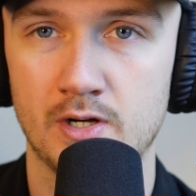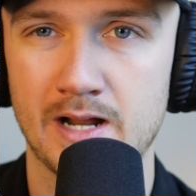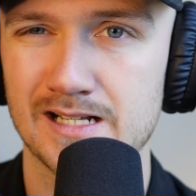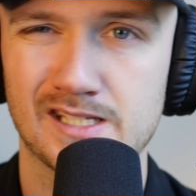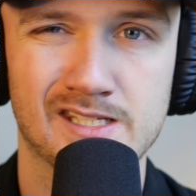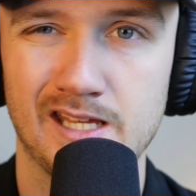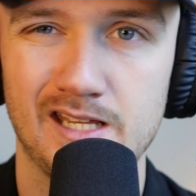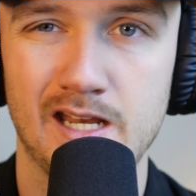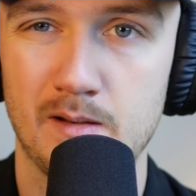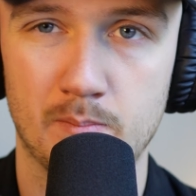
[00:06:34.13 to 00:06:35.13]
They're not
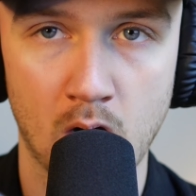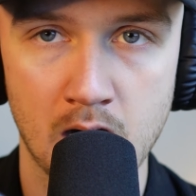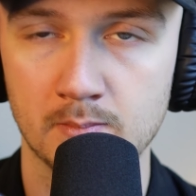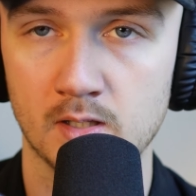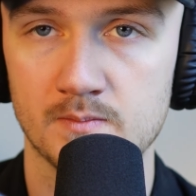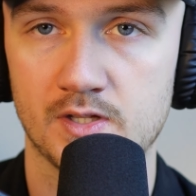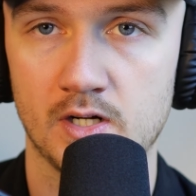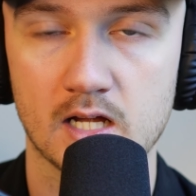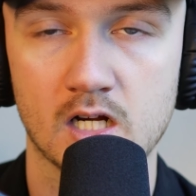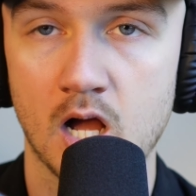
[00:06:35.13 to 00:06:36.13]
sitting in problems.
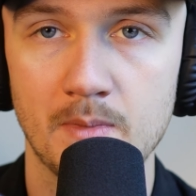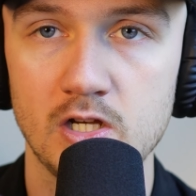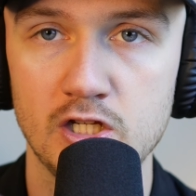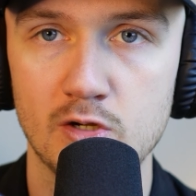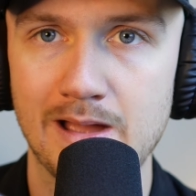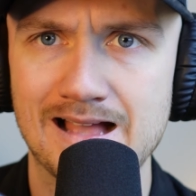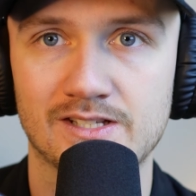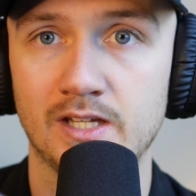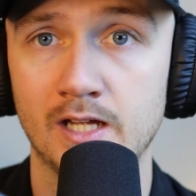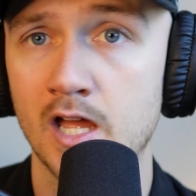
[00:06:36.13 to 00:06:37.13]
They're not coming to you
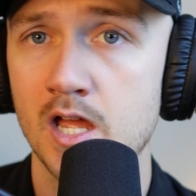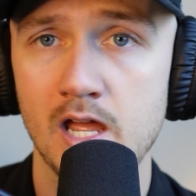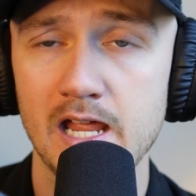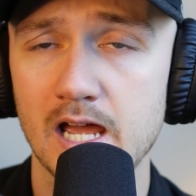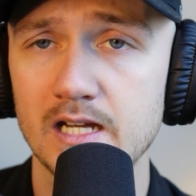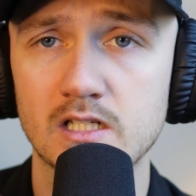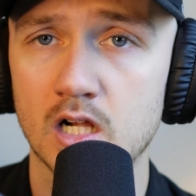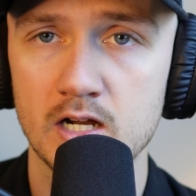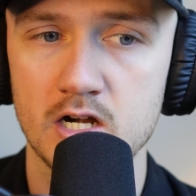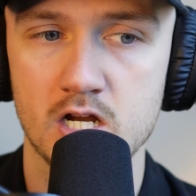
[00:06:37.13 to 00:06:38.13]
asking, "Hey, I need
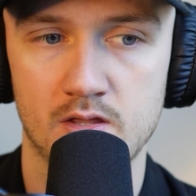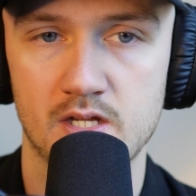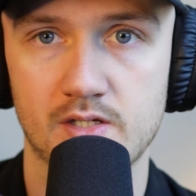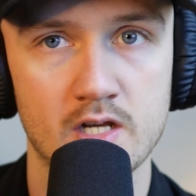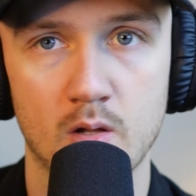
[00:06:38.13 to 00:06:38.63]
clarity on this."